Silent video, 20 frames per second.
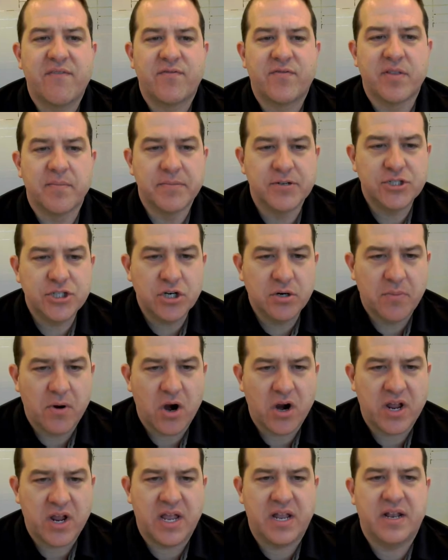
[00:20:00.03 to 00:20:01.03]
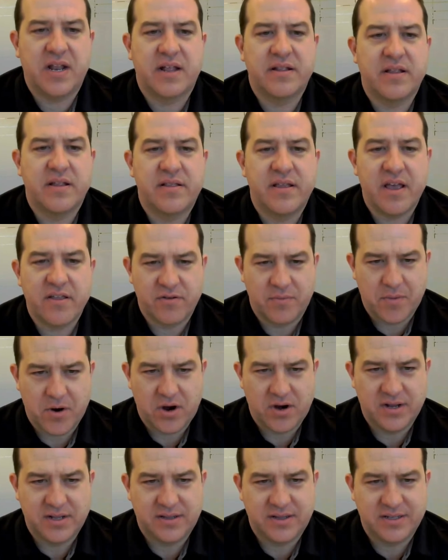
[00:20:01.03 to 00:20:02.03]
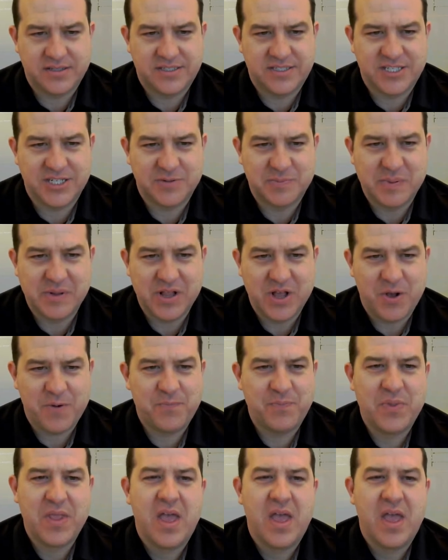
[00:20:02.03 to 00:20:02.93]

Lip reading: the mature market and then the other market that's just below.